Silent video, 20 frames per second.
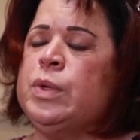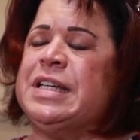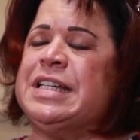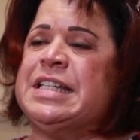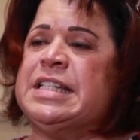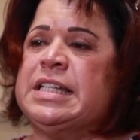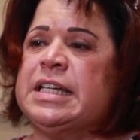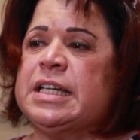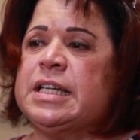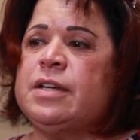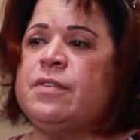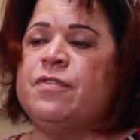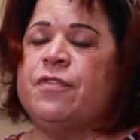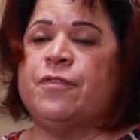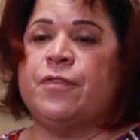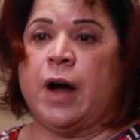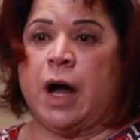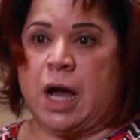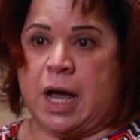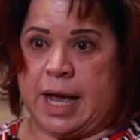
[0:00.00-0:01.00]
we did
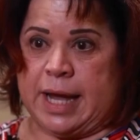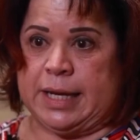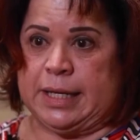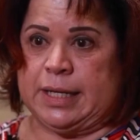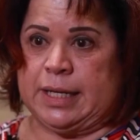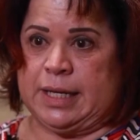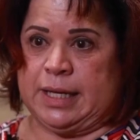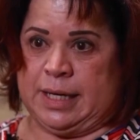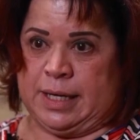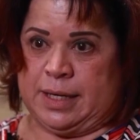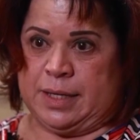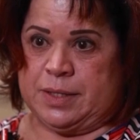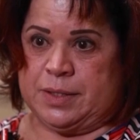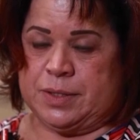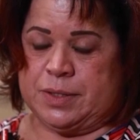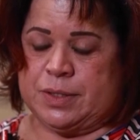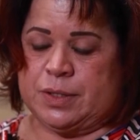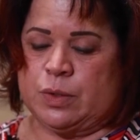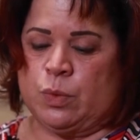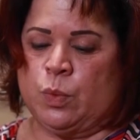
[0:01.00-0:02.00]
find
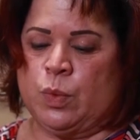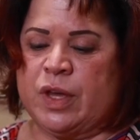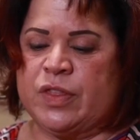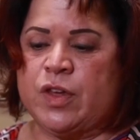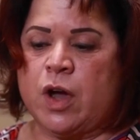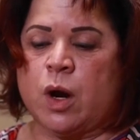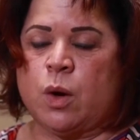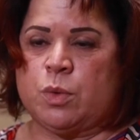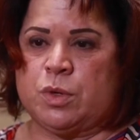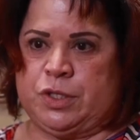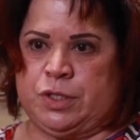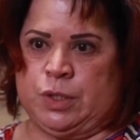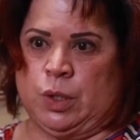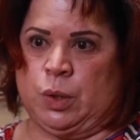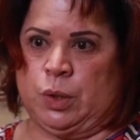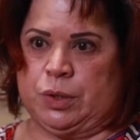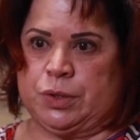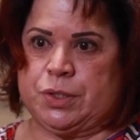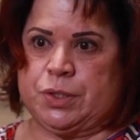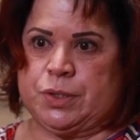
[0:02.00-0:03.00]
is with our
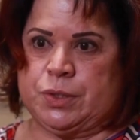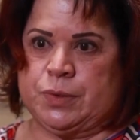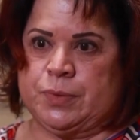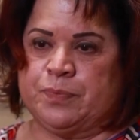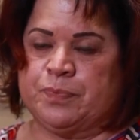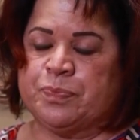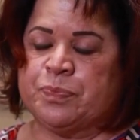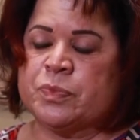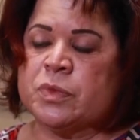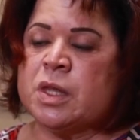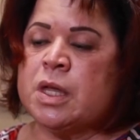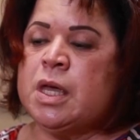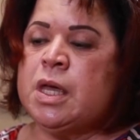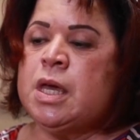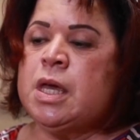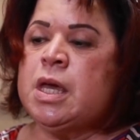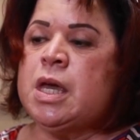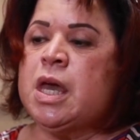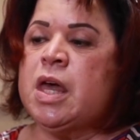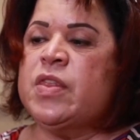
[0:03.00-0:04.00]
results
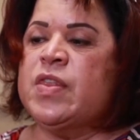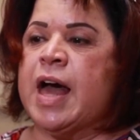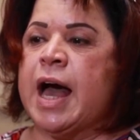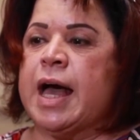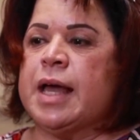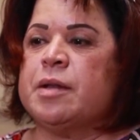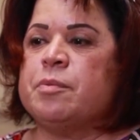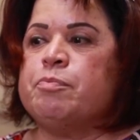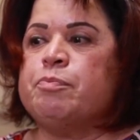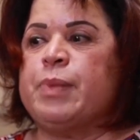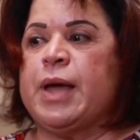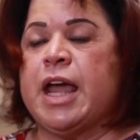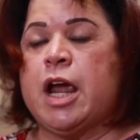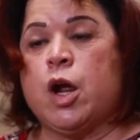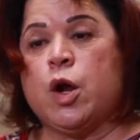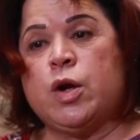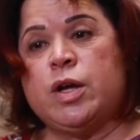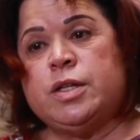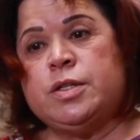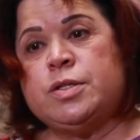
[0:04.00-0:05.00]
that
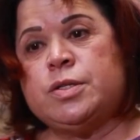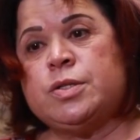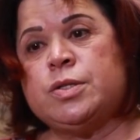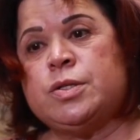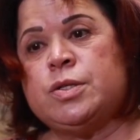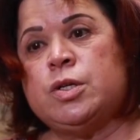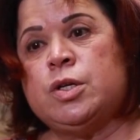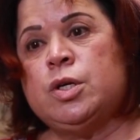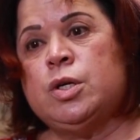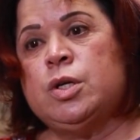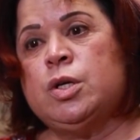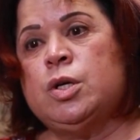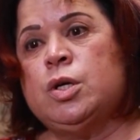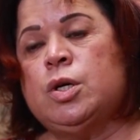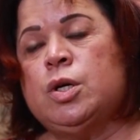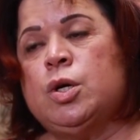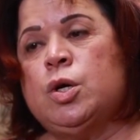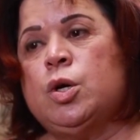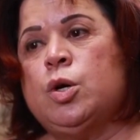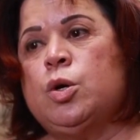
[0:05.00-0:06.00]
parents
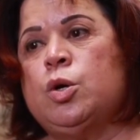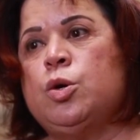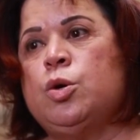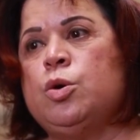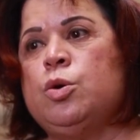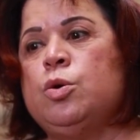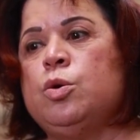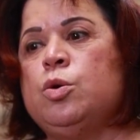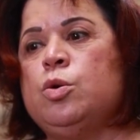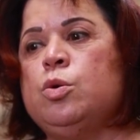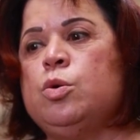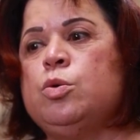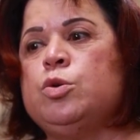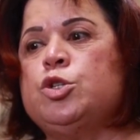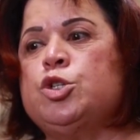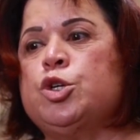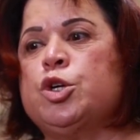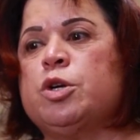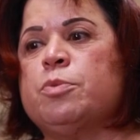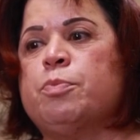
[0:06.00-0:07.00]
who
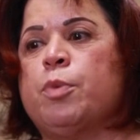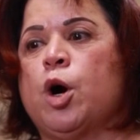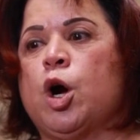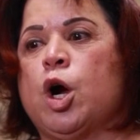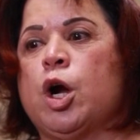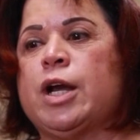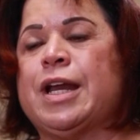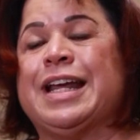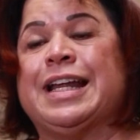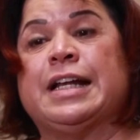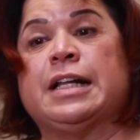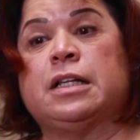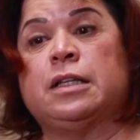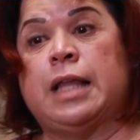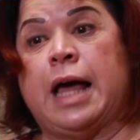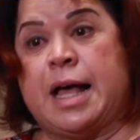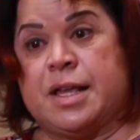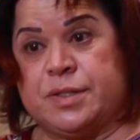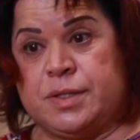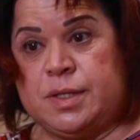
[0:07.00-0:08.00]
took part in
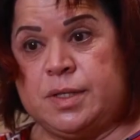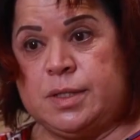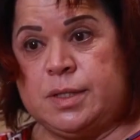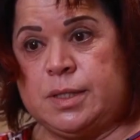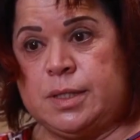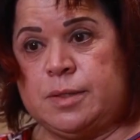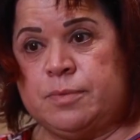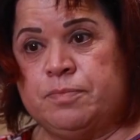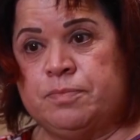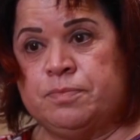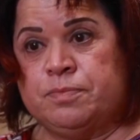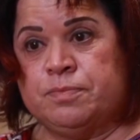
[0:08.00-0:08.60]
classes